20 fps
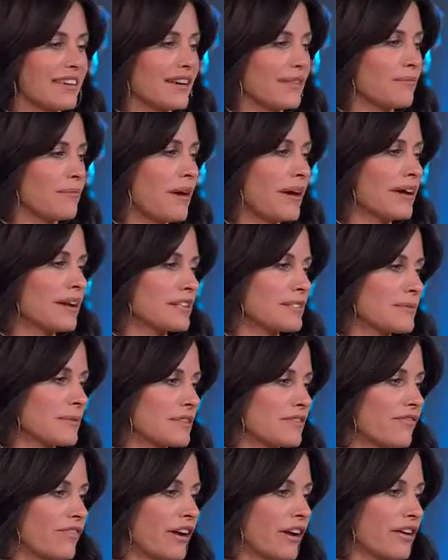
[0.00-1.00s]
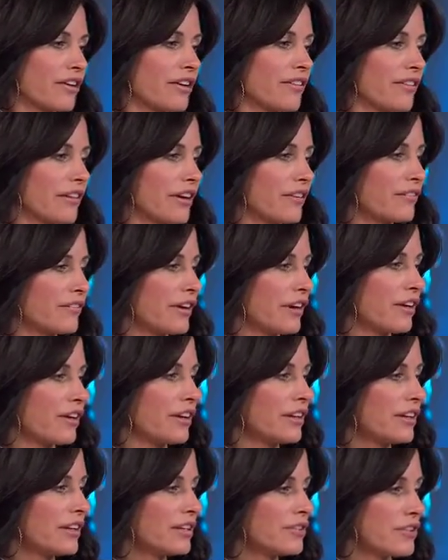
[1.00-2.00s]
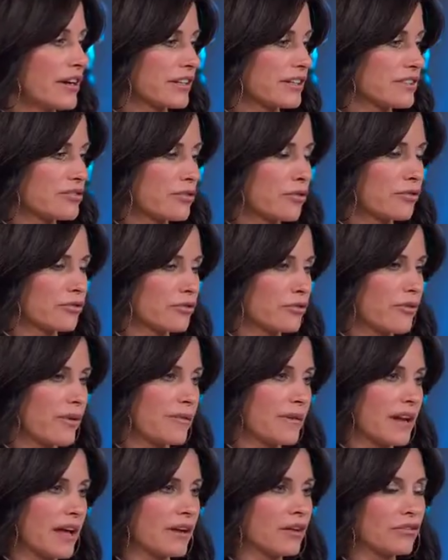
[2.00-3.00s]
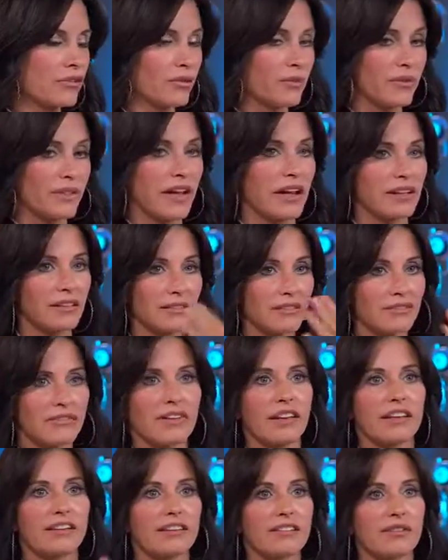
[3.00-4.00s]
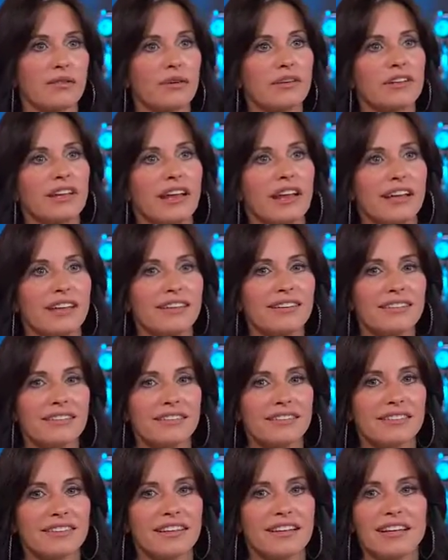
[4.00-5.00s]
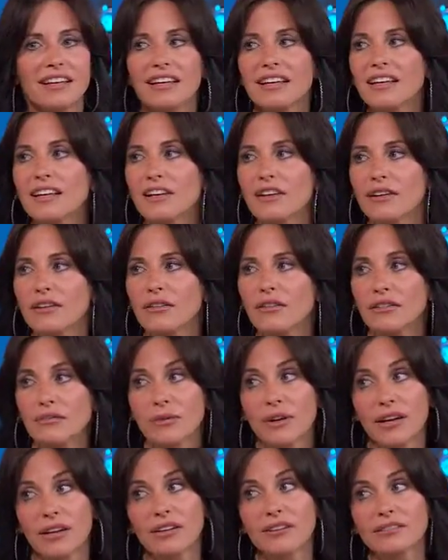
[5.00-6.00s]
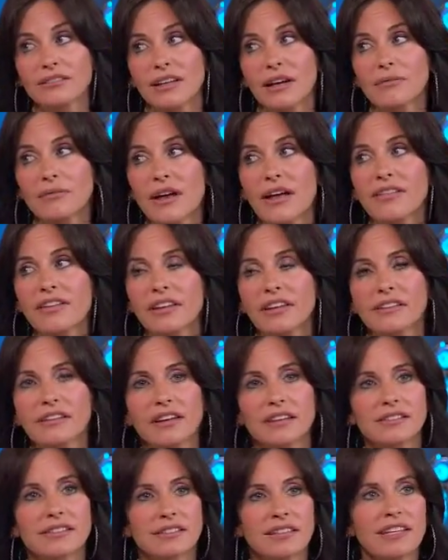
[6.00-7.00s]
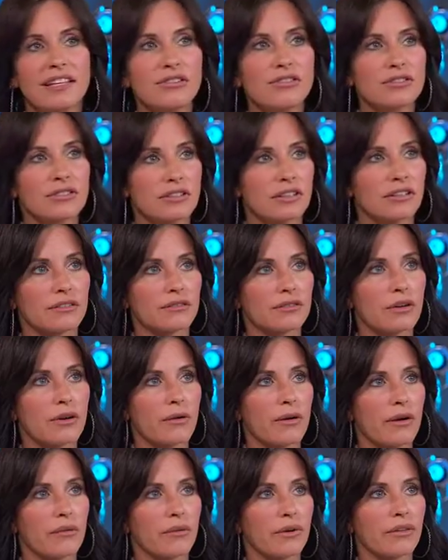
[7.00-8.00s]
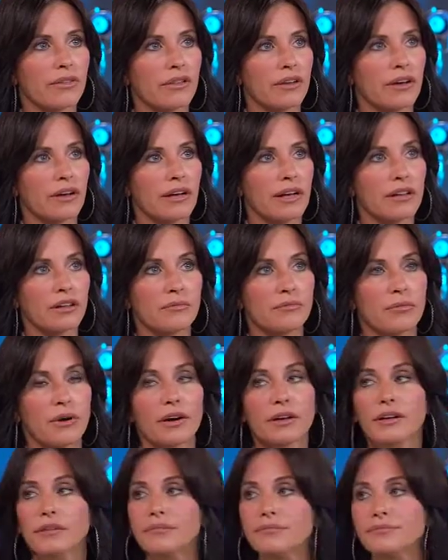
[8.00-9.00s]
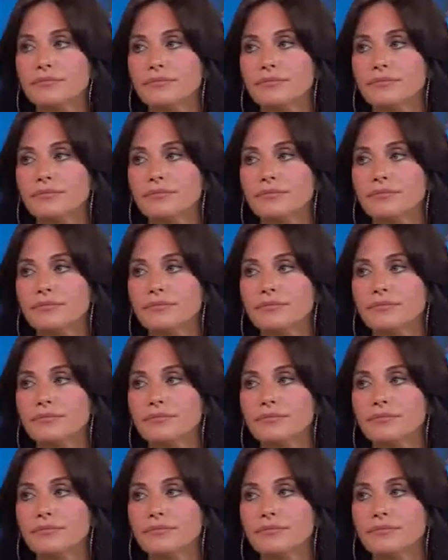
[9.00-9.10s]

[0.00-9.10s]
think my husband's very, very, very attracted to older women. I don't know when that phase is going to end. It never ends. Well, no. I, I think it does. He used to go out with uh, Ellen Barkin.